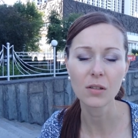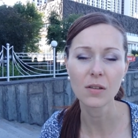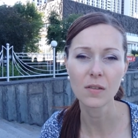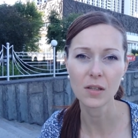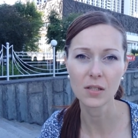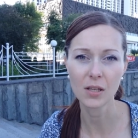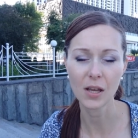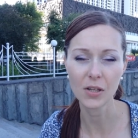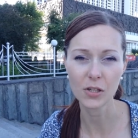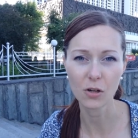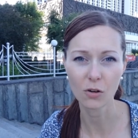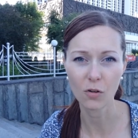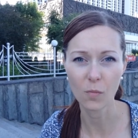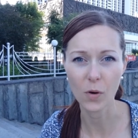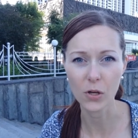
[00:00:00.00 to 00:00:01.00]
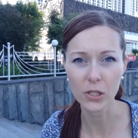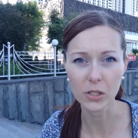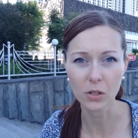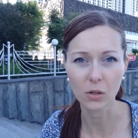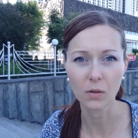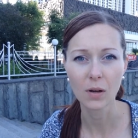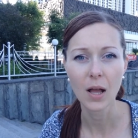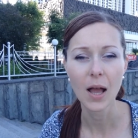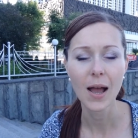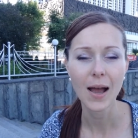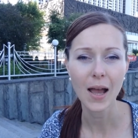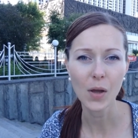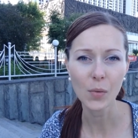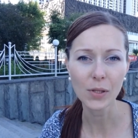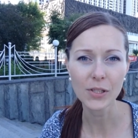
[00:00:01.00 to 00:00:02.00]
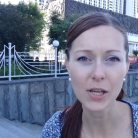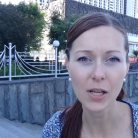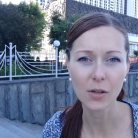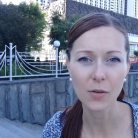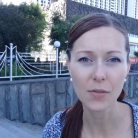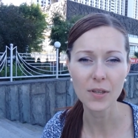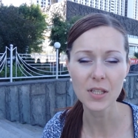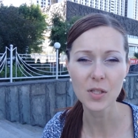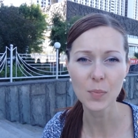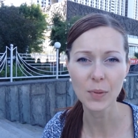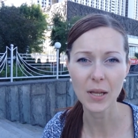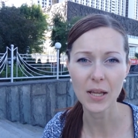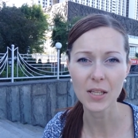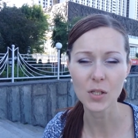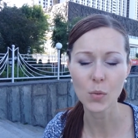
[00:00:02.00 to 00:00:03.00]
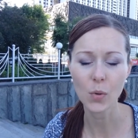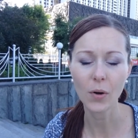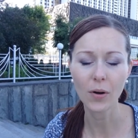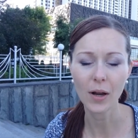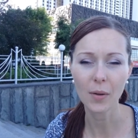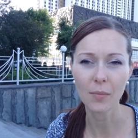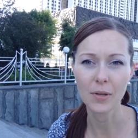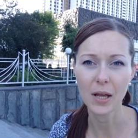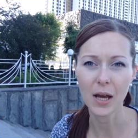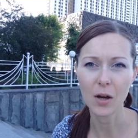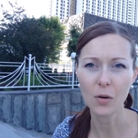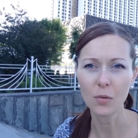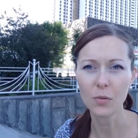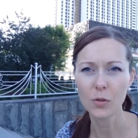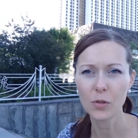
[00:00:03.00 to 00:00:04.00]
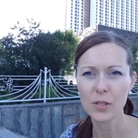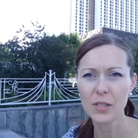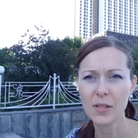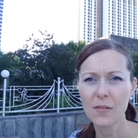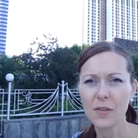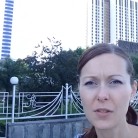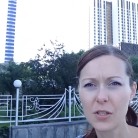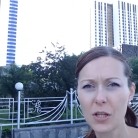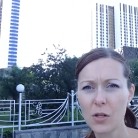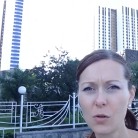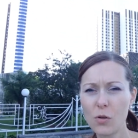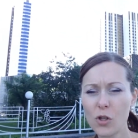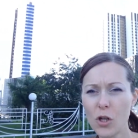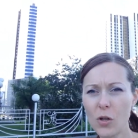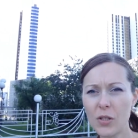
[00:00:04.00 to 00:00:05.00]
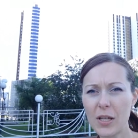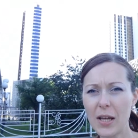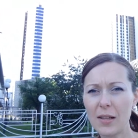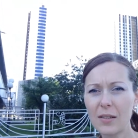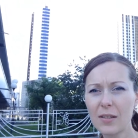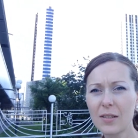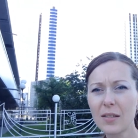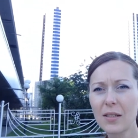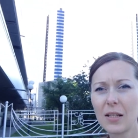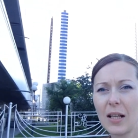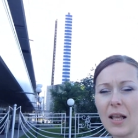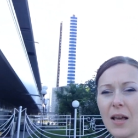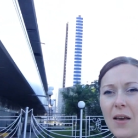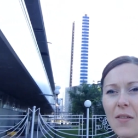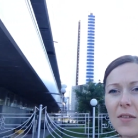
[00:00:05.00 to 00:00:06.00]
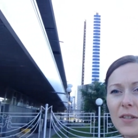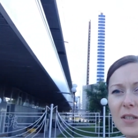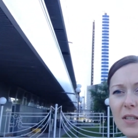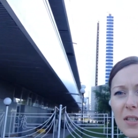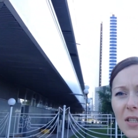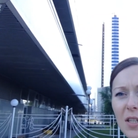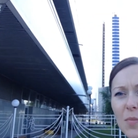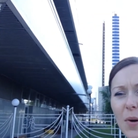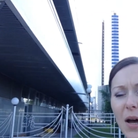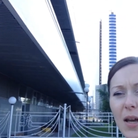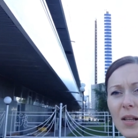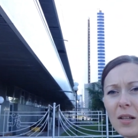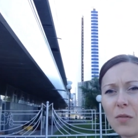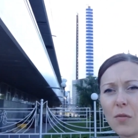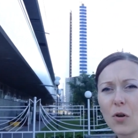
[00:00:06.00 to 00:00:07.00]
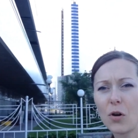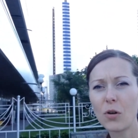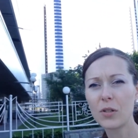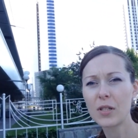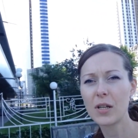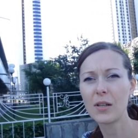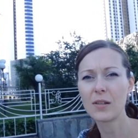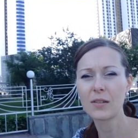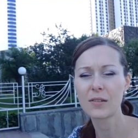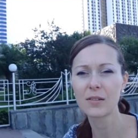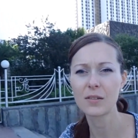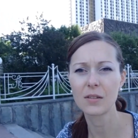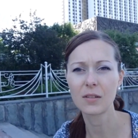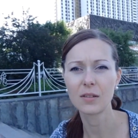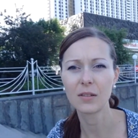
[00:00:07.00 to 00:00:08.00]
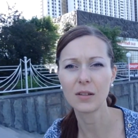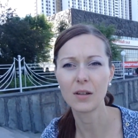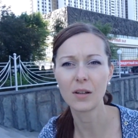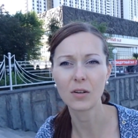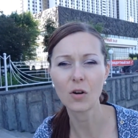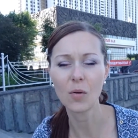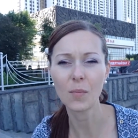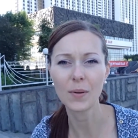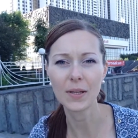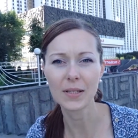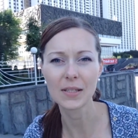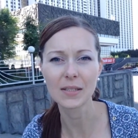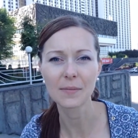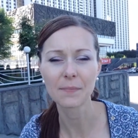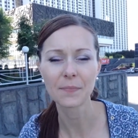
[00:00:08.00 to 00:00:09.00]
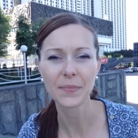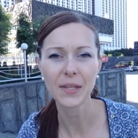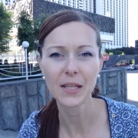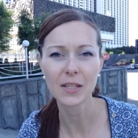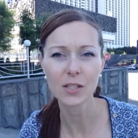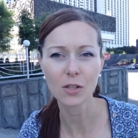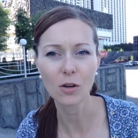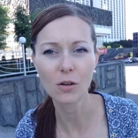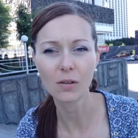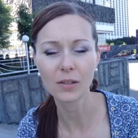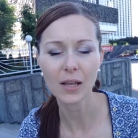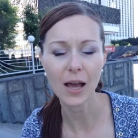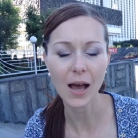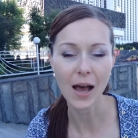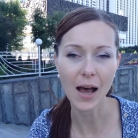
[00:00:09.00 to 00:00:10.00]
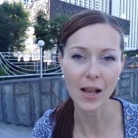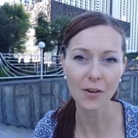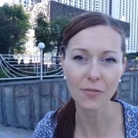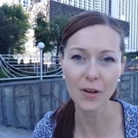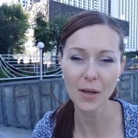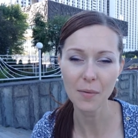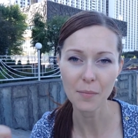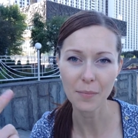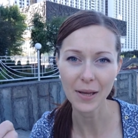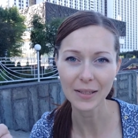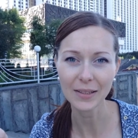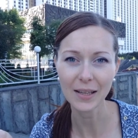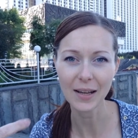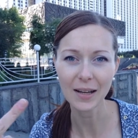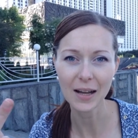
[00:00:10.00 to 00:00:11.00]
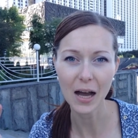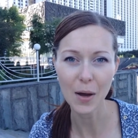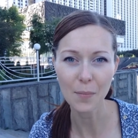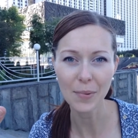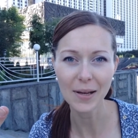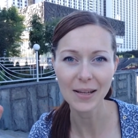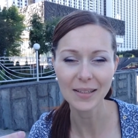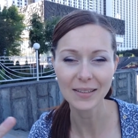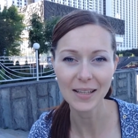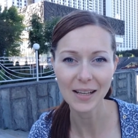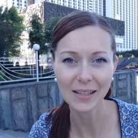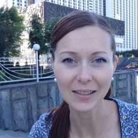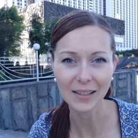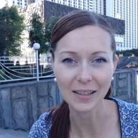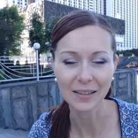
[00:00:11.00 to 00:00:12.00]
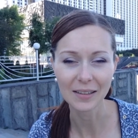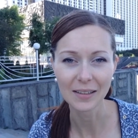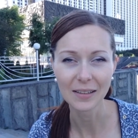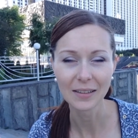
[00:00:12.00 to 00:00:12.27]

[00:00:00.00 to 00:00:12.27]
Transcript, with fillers: not in the center of Moscow. I will tell you, this place where I am now, you see these huge hotels. This is Ismailovo Hotels uh, complex. It's called Alpha, Beta, Gamma, Delta